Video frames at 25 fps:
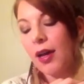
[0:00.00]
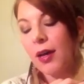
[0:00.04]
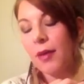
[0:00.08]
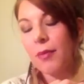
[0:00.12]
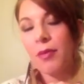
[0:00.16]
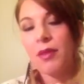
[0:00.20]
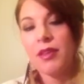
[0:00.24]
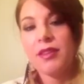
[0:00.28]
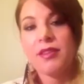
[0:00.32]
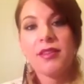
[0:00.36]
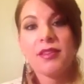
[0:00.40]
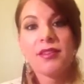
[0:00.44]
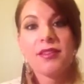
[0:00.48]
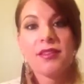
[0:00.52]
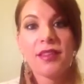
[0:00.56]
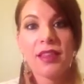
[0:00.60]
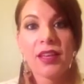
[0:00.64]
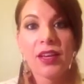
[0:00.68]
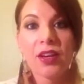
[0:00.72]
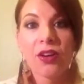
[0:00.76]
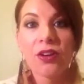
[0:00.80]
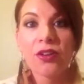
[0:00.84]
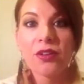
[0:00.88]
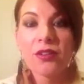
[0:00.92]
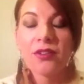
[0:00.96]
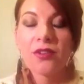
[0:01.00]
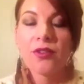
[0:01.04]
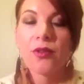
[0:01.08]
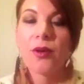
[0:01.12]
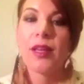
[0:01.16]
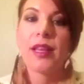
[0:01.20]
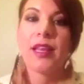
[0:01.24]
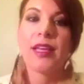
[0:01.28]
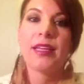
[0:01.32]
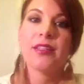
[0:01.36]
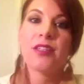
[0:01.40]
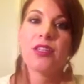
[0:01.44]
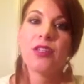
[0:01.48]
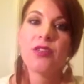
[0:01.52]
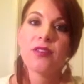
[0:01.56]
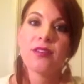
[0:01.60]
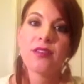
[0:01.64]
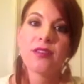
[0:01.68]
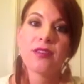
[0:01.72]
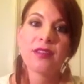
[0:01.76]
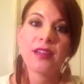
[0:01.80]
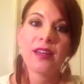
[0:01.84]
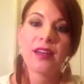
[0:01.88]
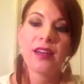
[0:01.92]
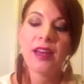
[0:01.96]
This is thicker, so I like to use
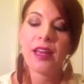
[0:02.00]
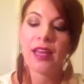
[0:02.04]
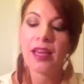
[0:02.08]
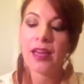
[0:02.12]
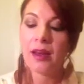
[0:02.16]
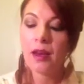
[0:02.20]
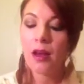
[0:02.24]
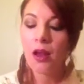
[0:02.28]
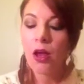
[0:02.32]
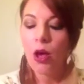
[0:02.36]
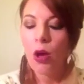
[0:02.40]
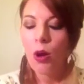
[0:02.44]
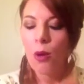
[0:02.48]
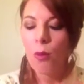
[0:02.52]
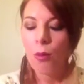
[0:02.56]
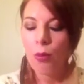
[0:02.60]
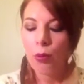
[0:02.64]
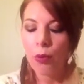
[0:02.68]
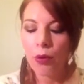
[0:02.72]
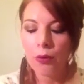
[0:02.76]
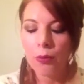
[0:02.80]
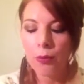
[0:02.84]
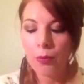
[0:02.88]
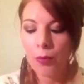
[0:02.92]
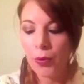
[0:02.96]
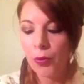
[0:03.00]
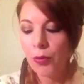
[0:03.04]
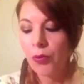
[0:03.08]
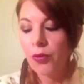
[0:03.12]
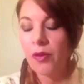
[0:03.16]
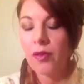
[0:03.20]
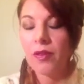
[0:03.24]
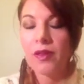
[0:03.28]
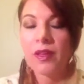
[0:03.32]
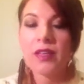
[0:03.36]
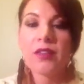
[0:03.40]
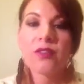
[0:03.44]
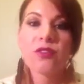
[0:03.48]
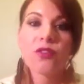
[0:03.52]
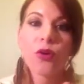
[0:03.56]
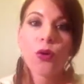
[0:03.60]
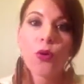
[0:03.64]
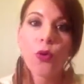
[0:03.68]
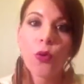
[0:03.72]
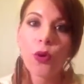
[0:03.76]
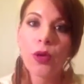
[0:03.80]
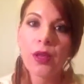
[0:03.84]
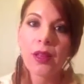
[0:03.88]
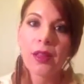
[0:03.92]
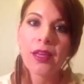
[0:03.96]
this at night. But both of these are
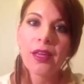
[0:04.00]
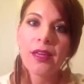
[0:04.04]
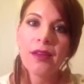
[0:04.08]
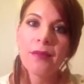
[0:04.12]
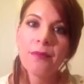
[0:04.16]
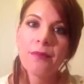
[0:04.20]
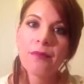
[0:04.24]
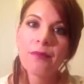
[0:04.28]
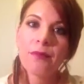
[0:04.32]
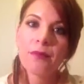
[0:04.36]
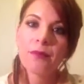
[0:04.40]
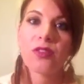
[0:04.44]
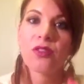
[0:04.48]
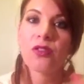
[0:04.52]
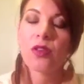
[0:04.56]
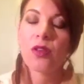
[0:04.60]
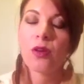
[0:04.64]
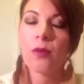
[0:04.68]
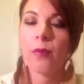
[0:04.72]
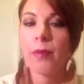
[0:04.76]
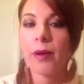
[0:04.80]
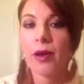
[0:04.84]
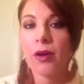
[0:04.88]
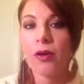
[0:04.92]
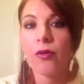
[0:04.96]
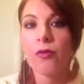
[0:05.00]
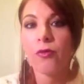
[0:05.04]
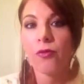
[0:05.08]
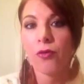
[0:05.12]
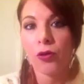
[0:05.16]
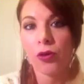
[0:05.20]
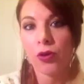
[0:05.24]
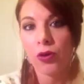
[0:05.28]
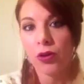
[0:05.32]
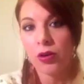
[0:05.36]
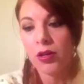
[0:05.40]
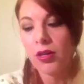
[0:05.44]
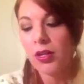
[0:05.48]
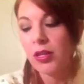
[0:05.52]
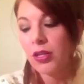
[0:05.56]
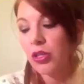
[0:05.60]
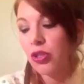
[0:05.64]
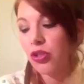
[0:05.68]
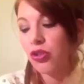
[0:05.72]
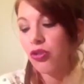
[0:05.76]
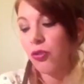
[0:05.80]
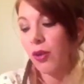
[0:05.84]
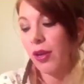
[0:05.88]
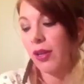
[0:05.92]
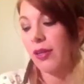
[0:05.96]
oily, so they're better for
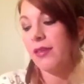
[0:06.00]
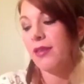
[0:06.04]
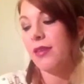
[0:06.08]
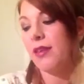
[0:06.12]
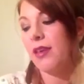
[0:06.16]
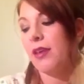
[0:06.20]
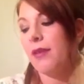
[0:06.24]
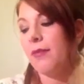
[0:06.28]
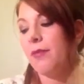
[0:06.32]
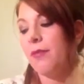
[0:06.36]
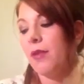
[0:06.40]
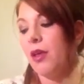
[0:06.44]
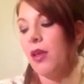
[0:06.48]
dry skin.